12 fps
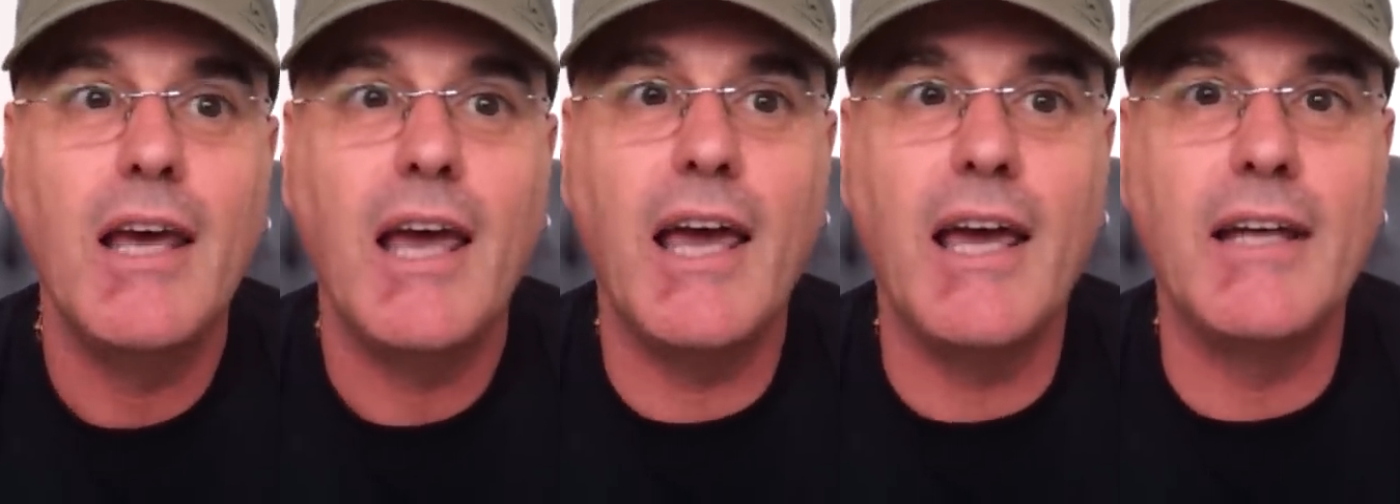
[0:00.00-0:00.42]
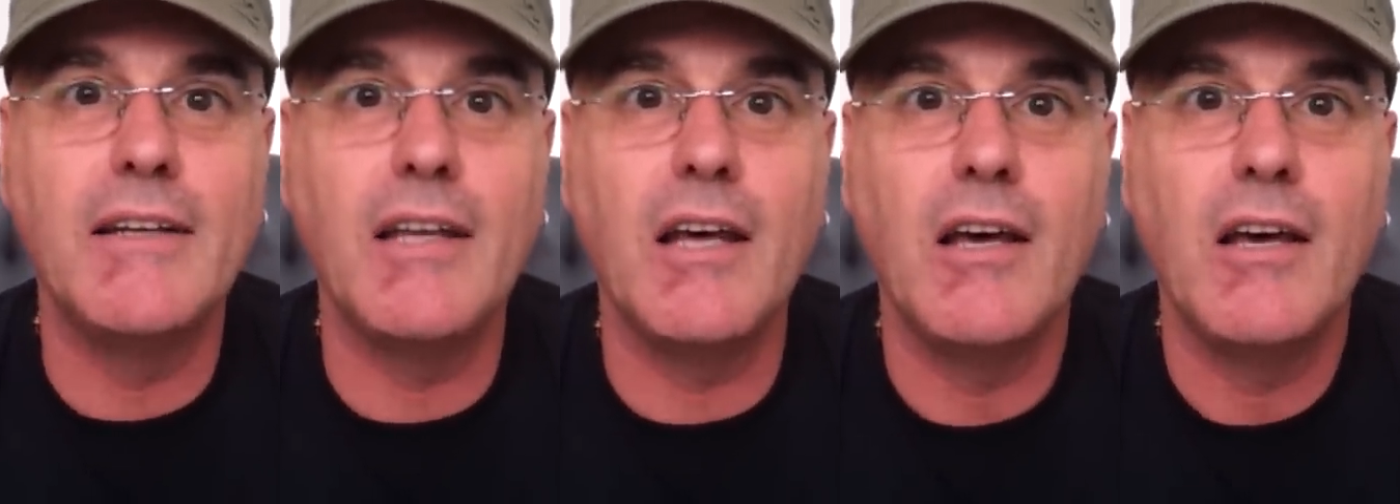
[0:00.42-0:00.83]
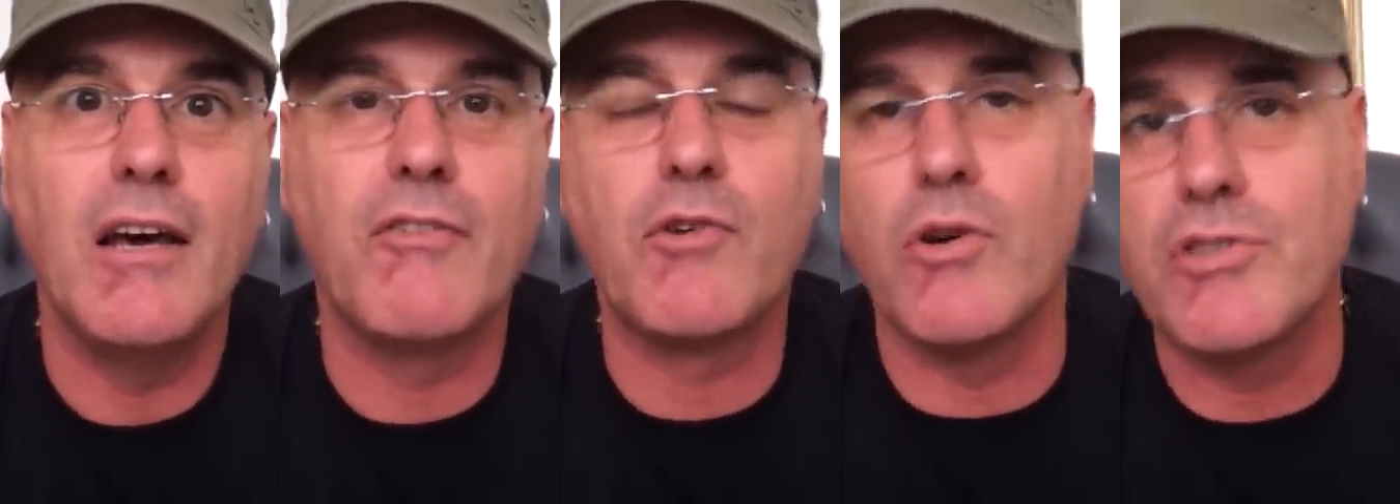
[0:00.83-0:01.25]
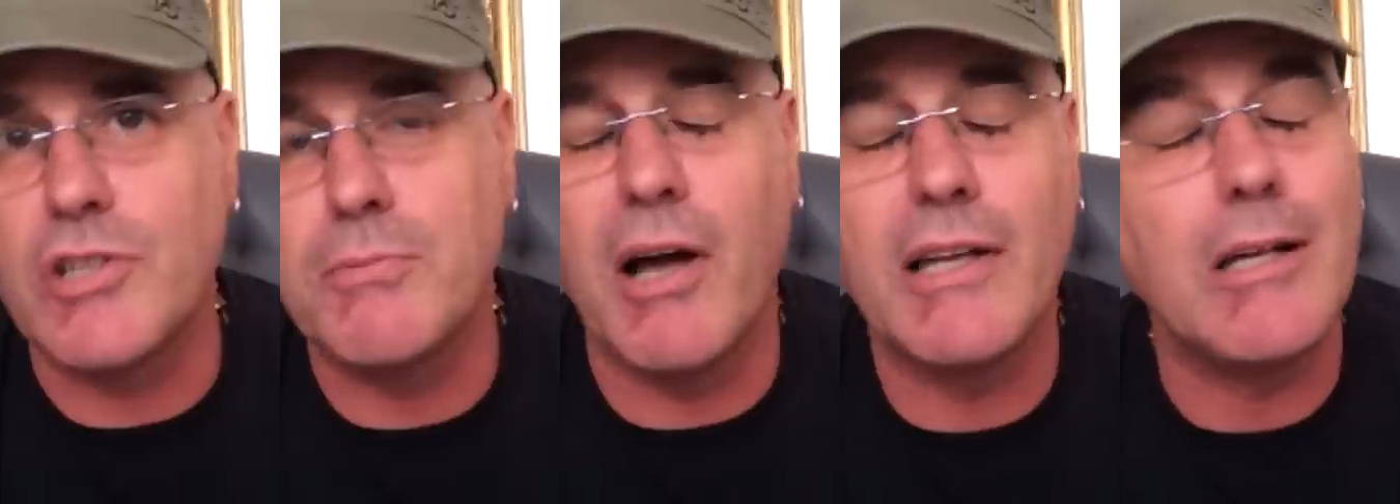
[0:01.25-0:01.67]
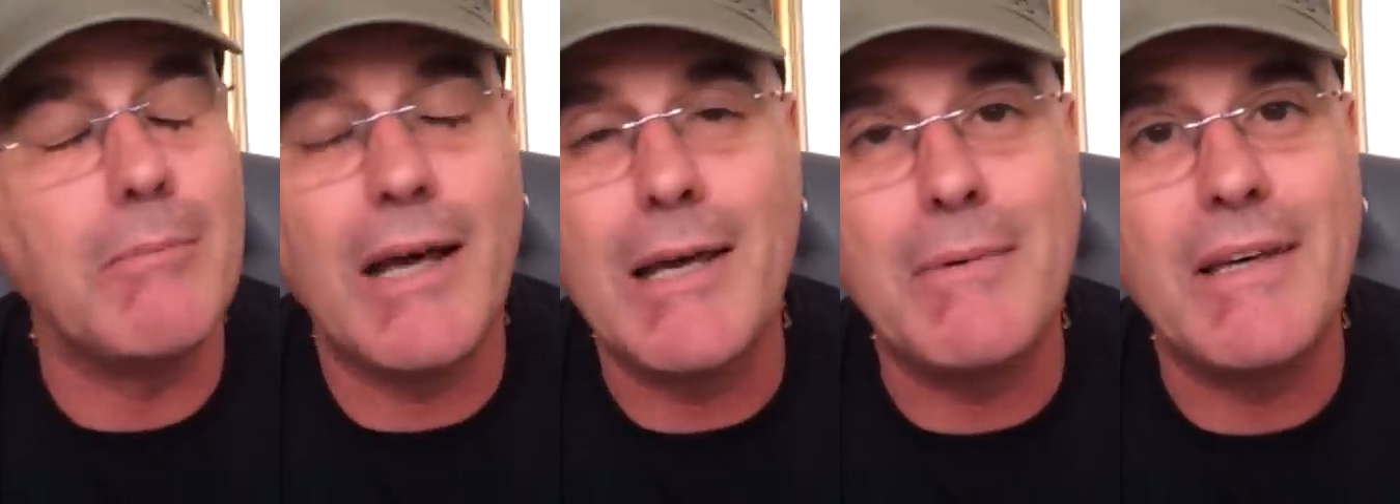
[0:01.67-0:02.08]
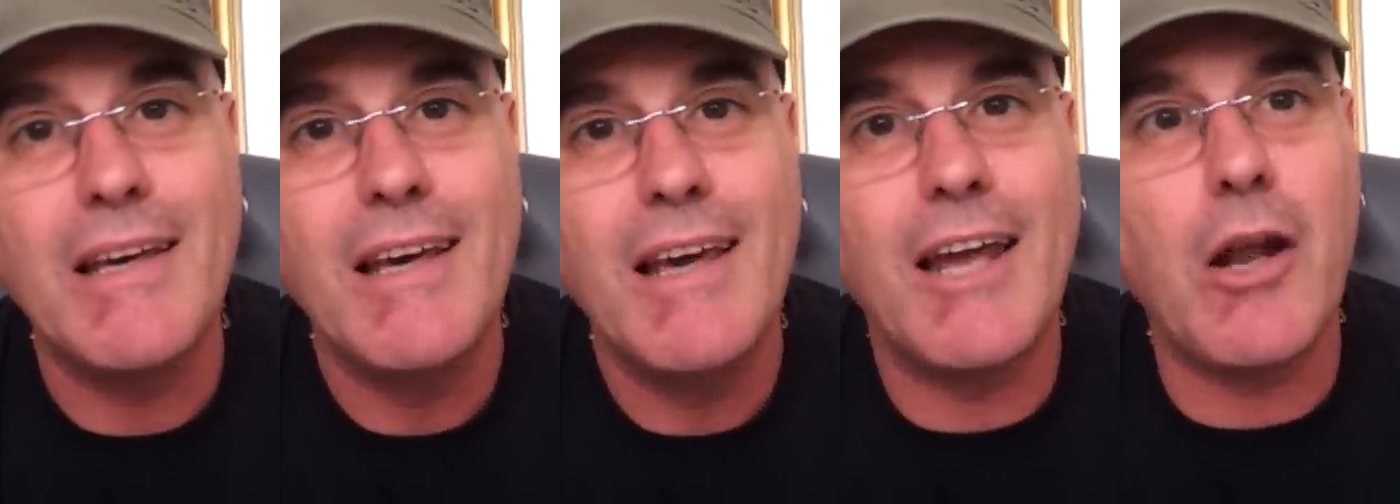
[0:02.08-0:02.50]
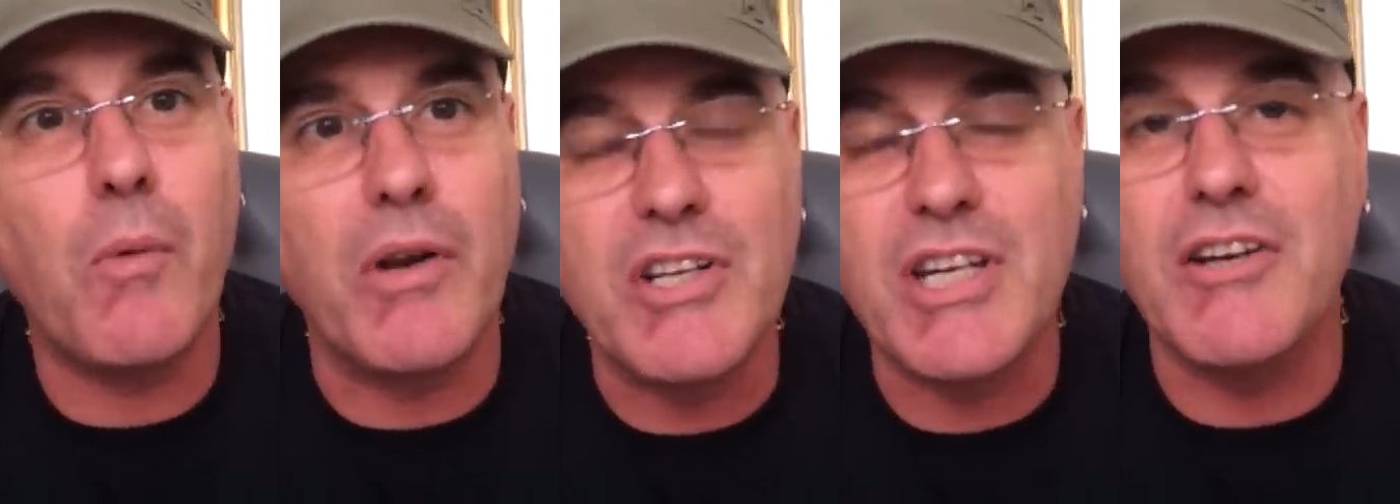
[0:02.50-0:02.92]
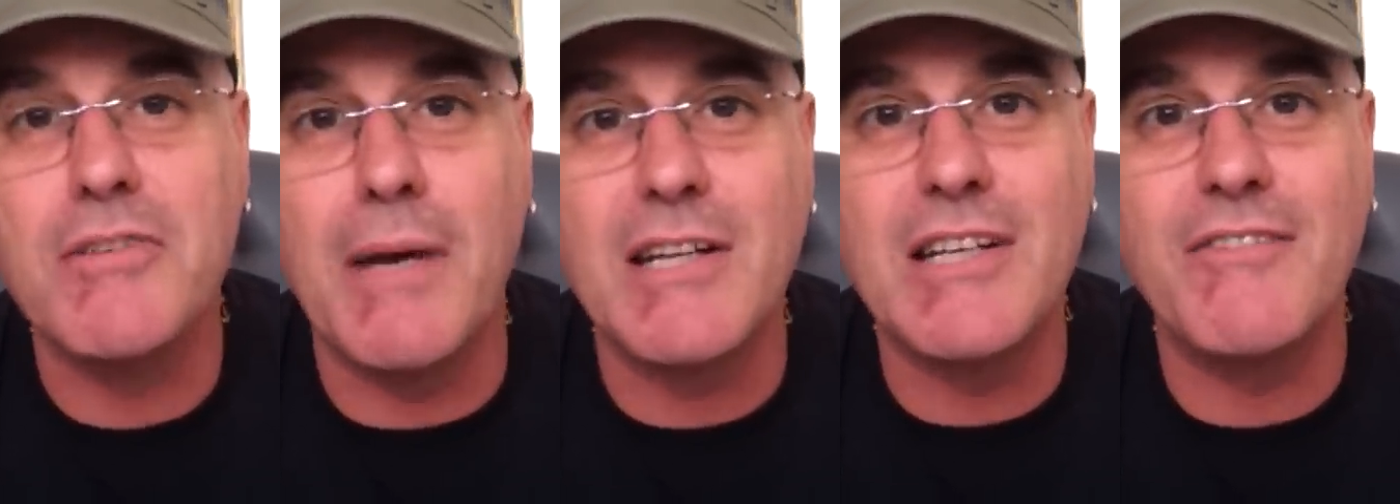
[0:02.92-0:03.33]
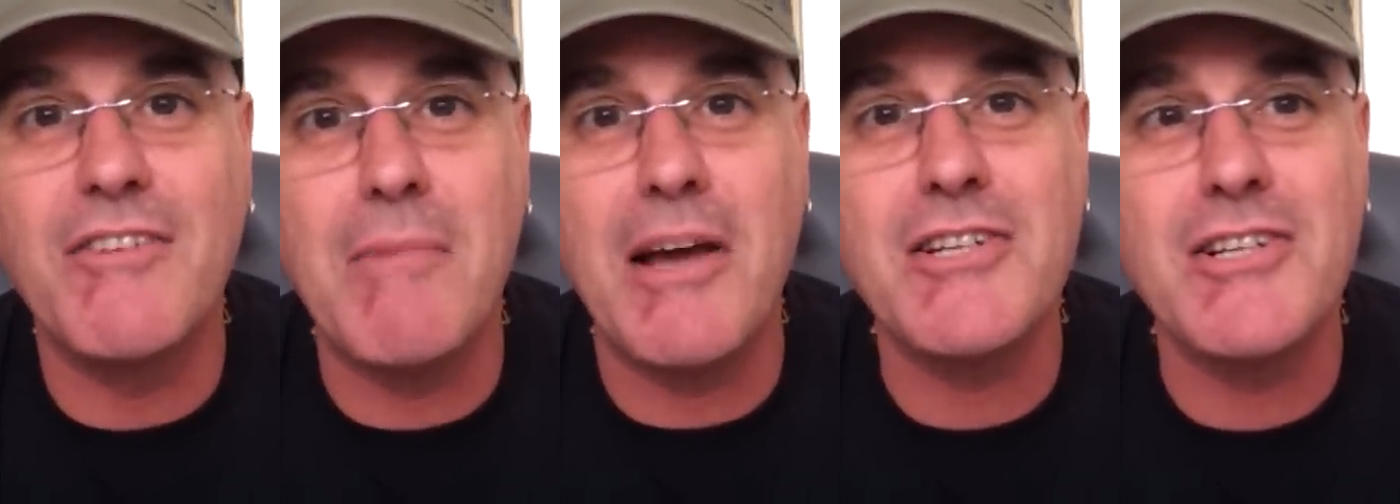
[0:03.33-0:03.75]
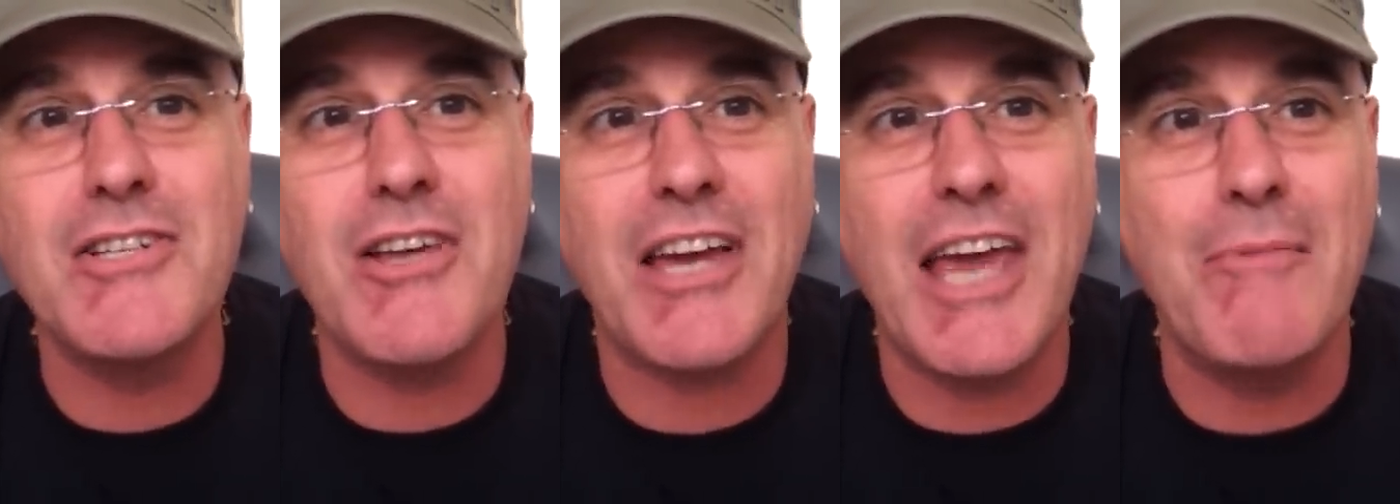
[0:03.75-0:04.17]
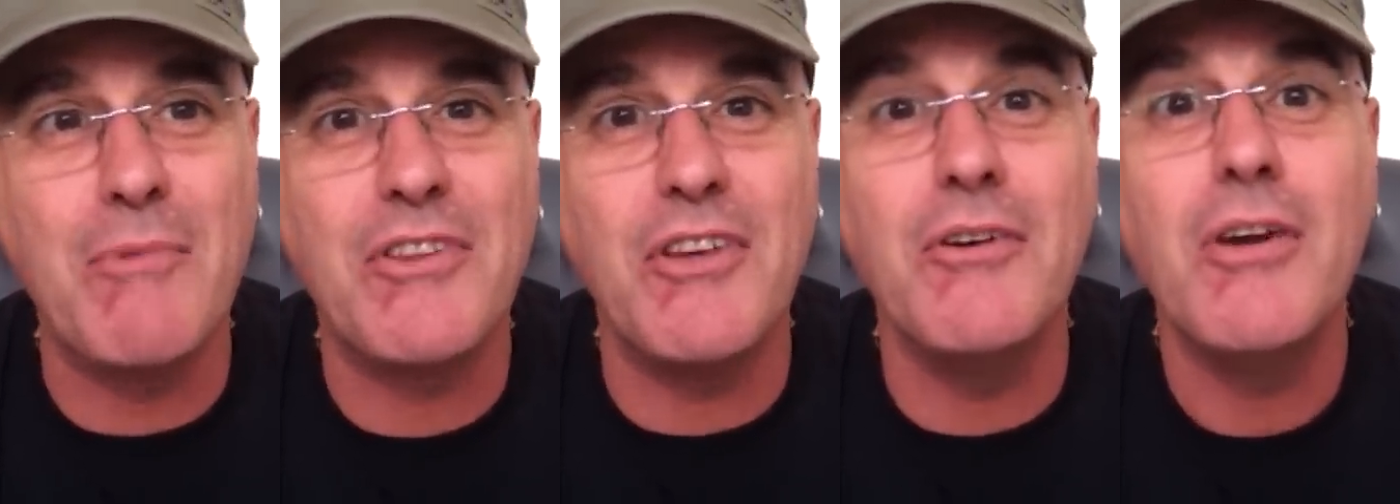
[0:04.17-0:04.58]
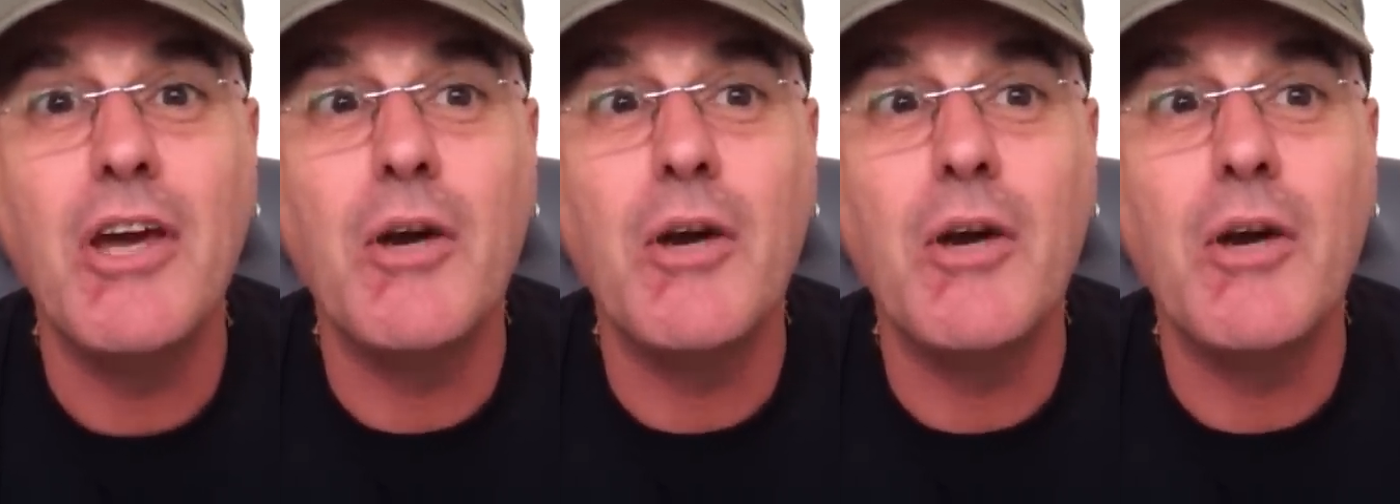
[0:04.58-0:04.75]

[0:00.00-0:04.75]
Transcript: And of course, it's my little baby, and I want to share as much information as I can with you.